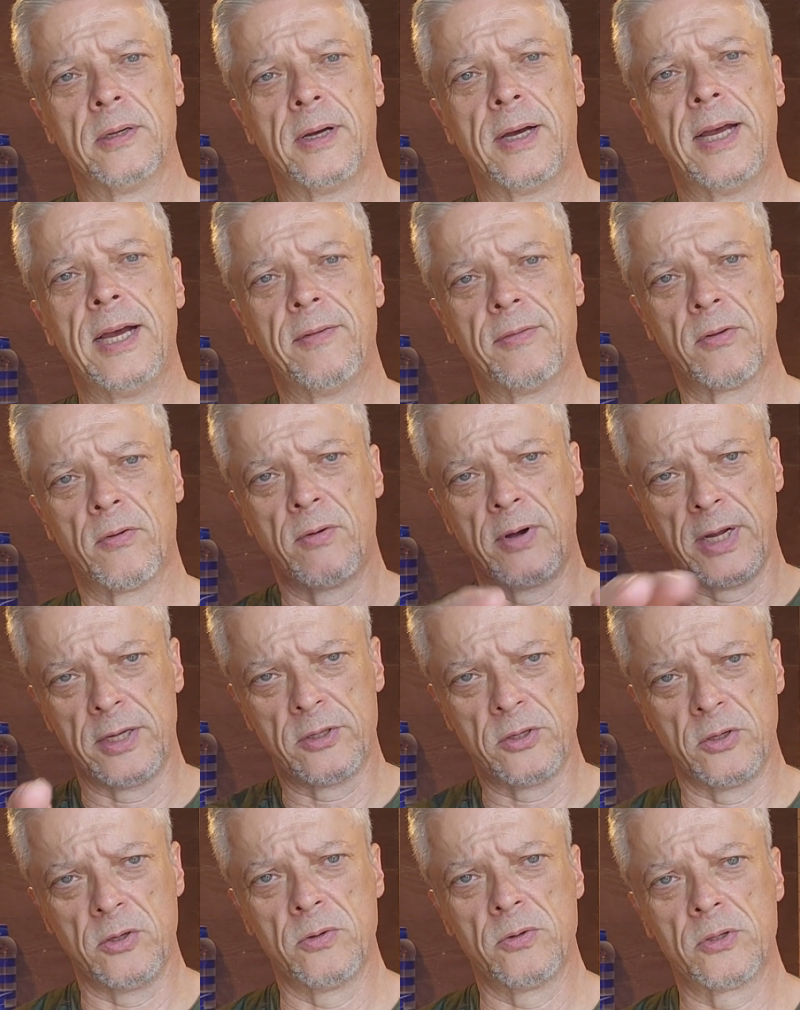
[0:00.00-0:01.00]
I have the right
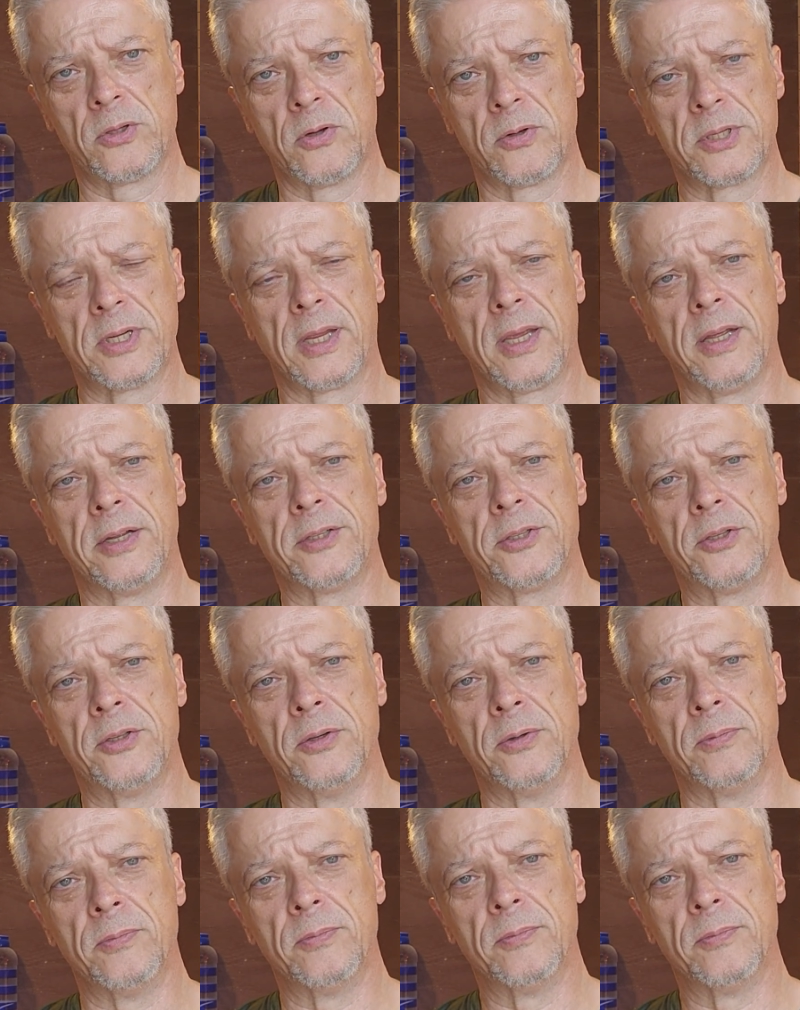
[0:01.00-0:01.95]
to use those against you.